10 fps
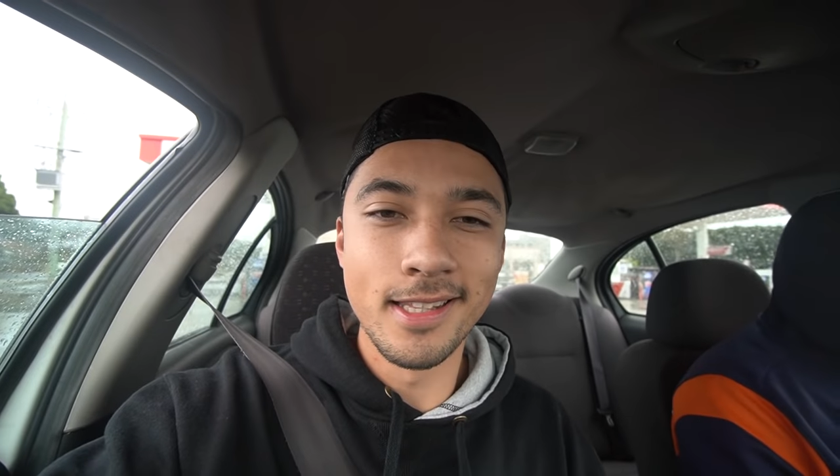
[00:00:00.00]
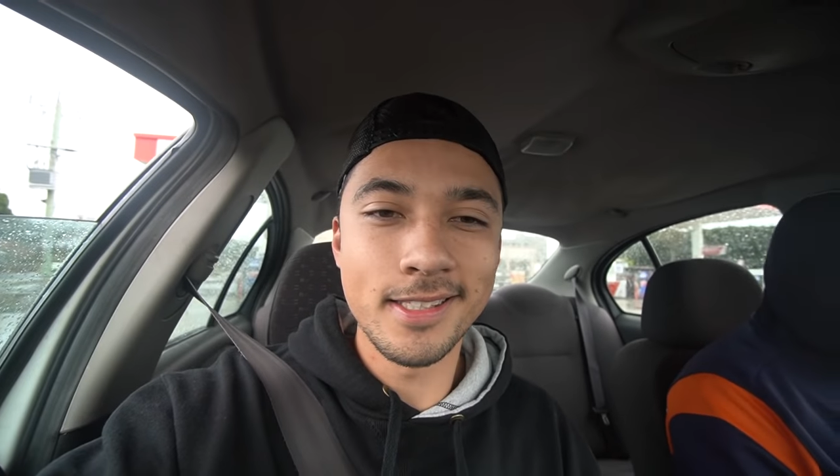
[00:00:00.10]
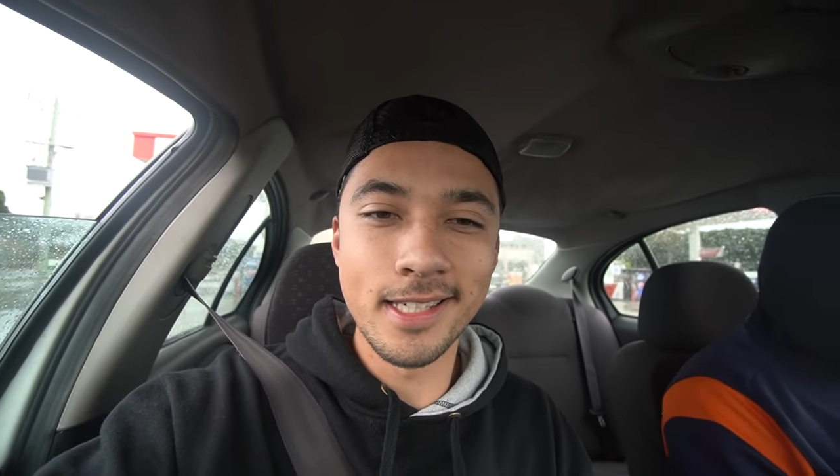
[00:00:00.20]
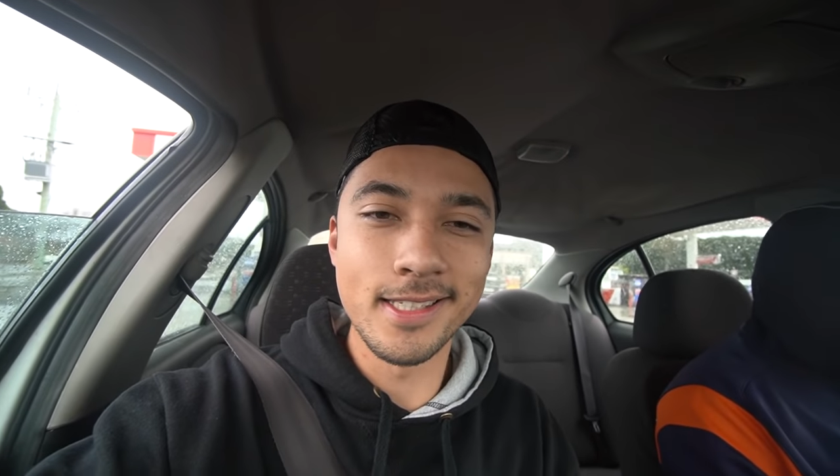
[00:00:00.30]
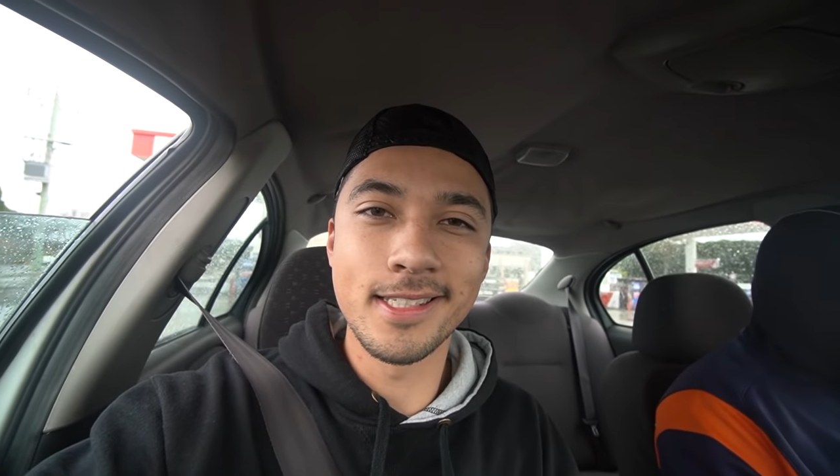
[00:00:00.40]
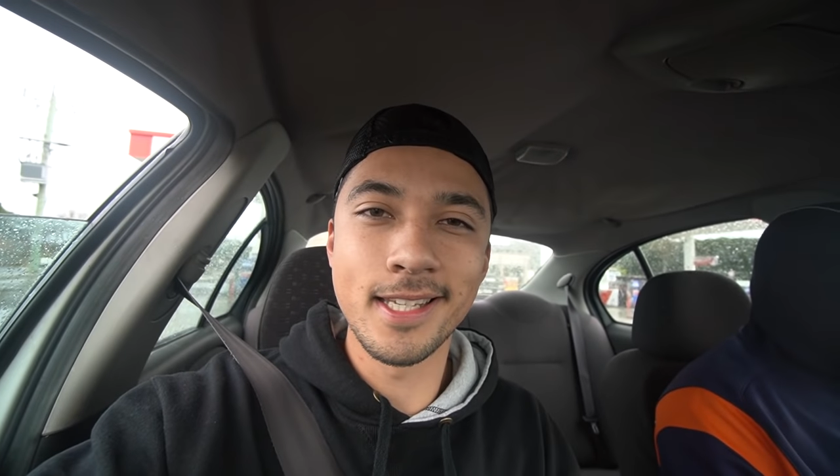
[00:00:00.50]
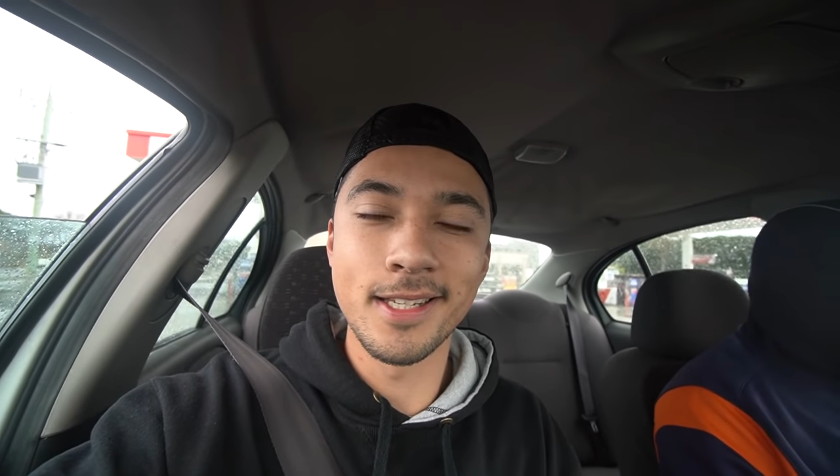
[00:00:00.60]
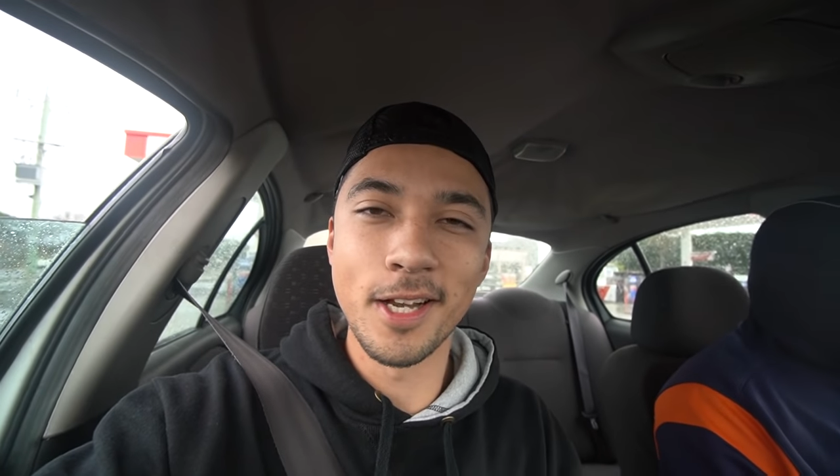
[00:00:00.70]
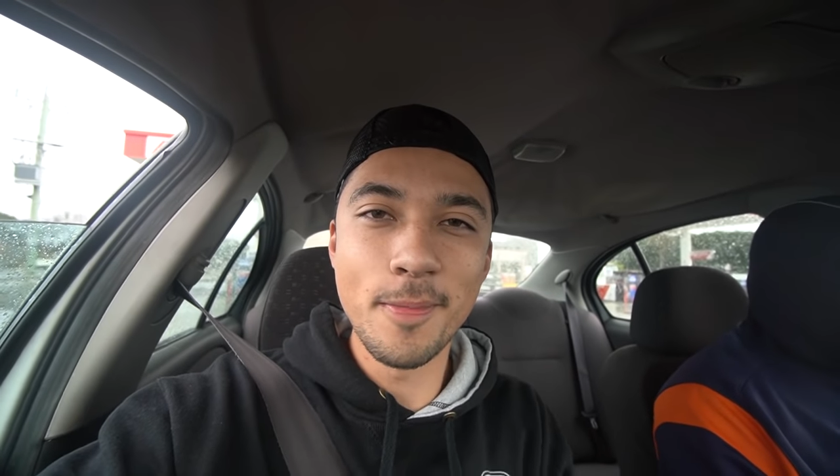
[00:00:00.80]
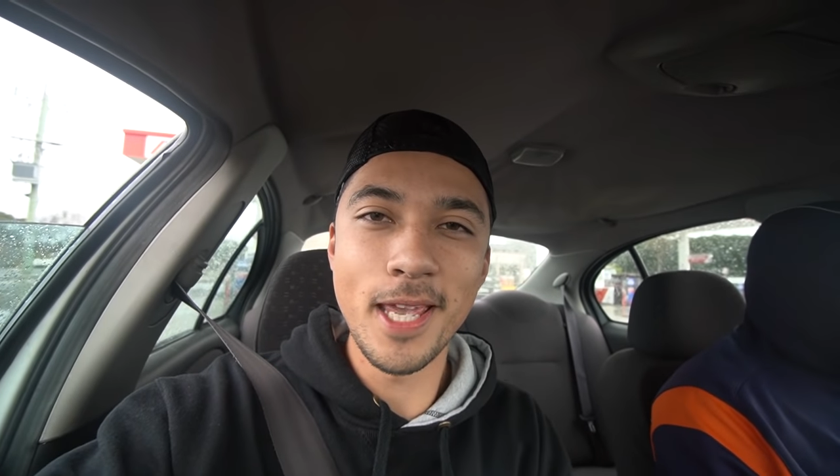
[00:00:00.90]
This is
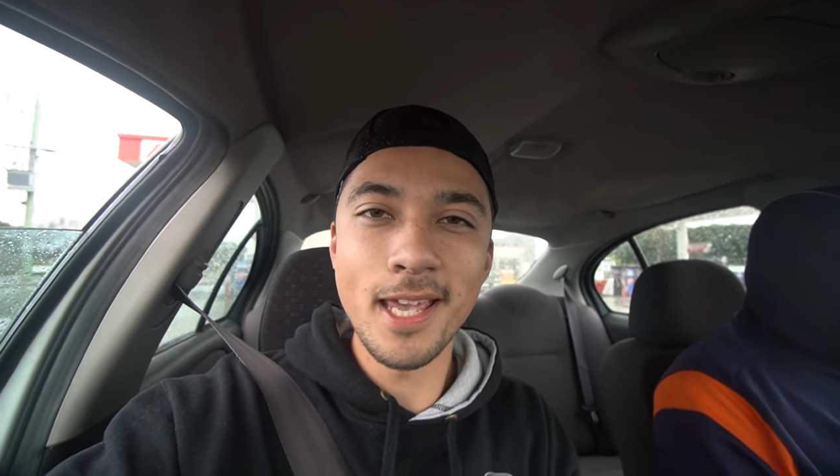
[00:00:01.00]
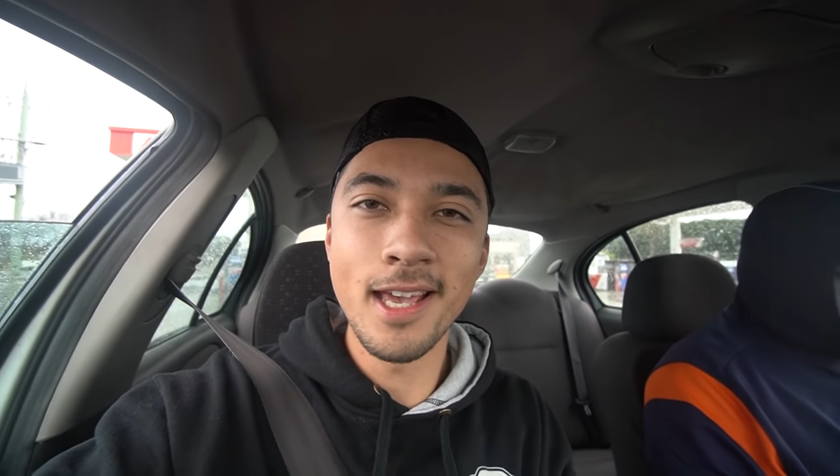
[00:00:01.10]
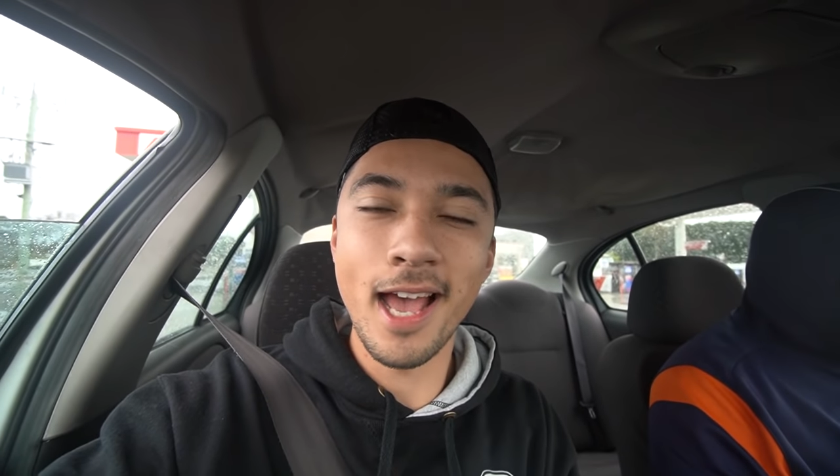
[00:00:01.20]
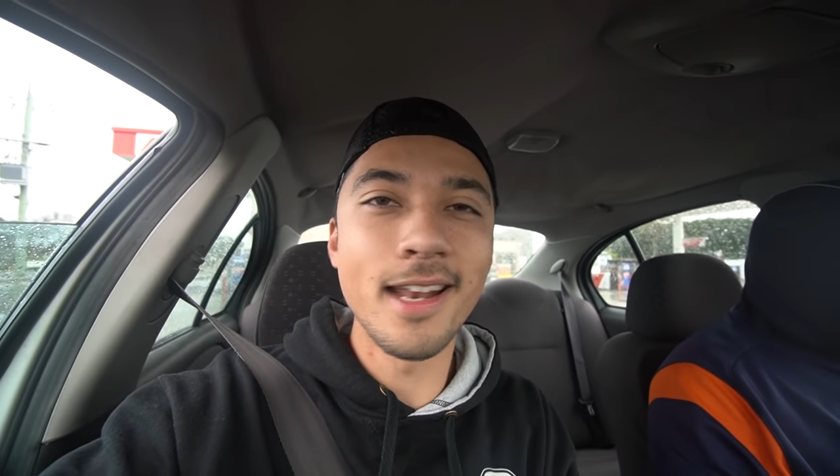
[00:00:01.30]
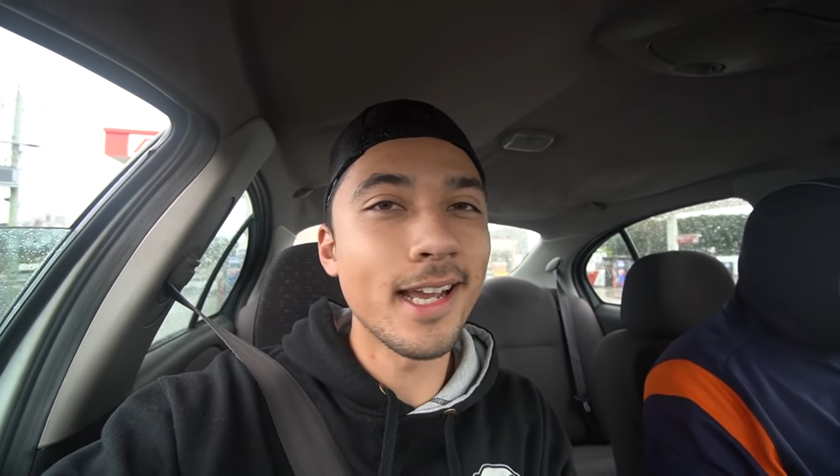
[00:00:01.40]
gonna be our